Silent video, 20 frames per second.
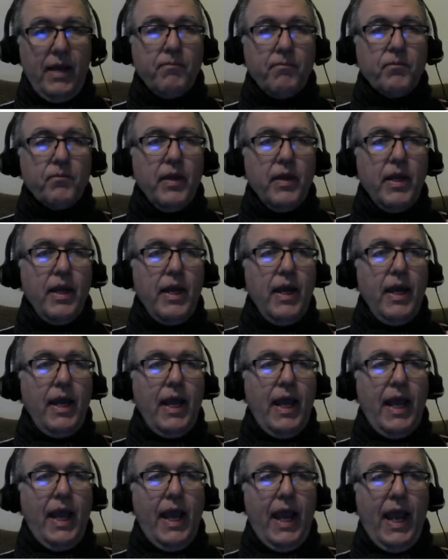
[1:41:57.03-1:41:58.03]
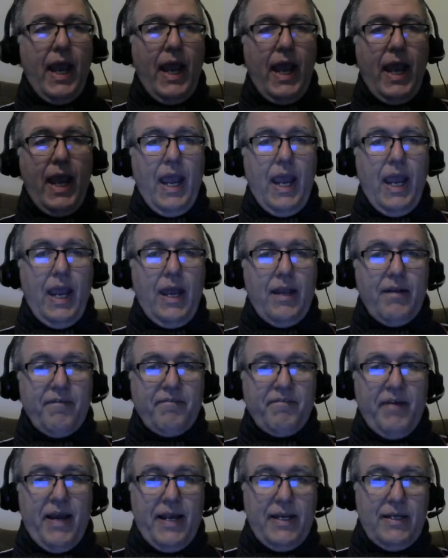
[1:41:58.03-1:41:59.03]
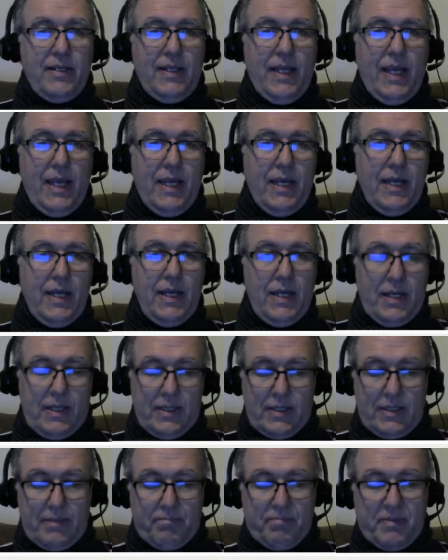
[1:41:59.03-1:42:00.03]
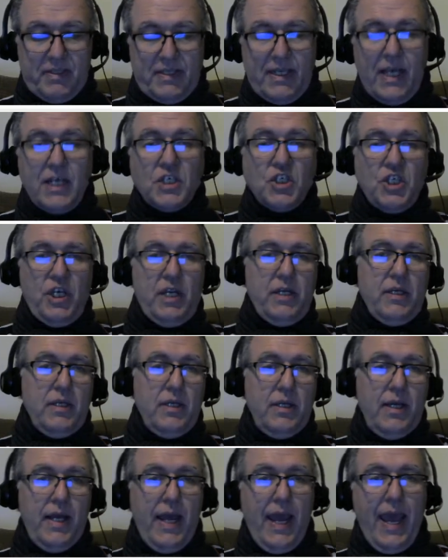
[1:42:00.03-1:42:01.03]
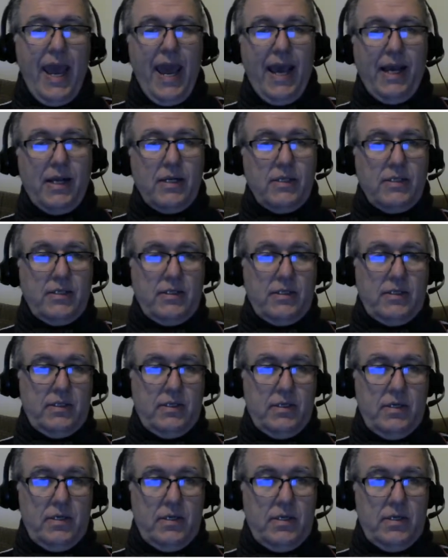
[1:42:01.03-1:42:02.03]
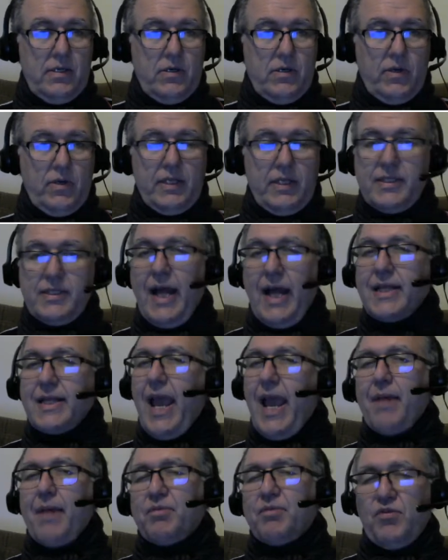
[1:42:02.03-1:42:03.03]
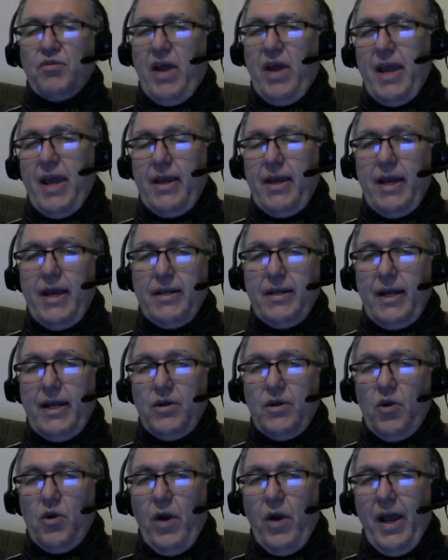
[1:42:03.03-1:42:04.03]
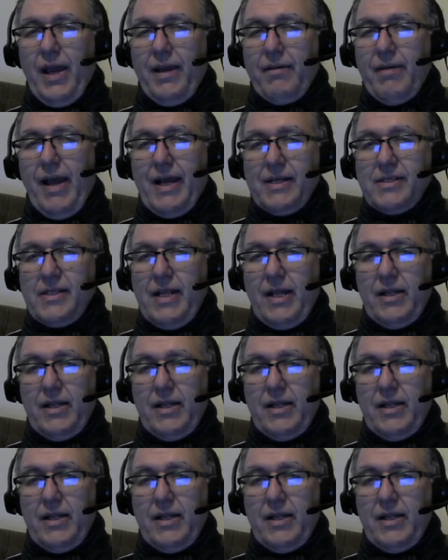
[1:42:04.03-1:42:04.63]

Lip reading: Okay, and finally, the position, x, okay, it's not the amplitude. I don't know, I